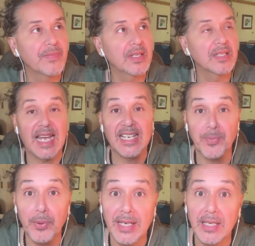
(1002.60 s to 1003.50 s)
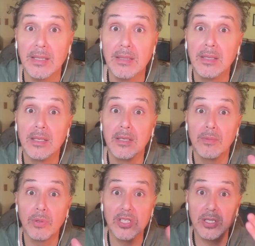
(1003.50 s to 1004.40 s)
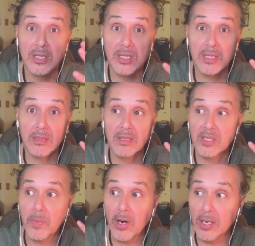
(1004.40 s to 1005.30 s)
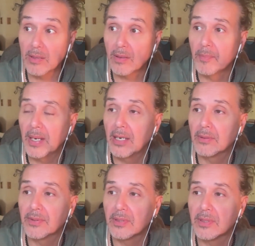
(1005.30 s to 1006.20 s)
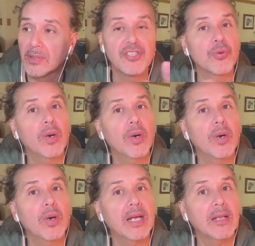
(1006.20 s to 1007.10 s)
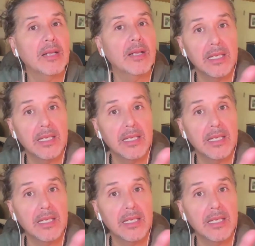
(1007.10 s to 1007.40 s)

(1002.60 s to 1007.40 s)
exasperated, which is this part about sensuality.